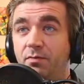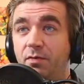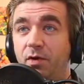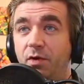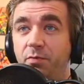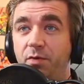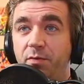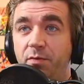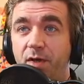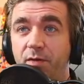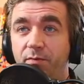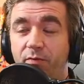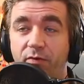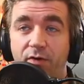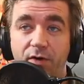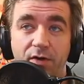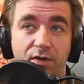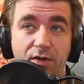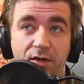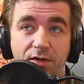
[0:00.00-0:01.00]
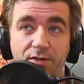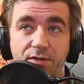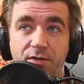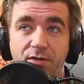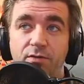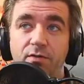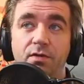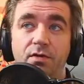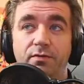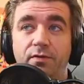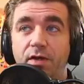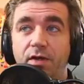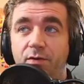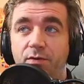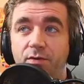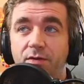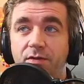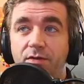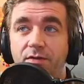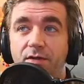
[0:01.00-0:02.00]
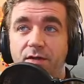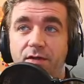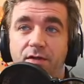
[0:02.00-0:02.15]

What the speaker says: open up for a lawsuit if I was,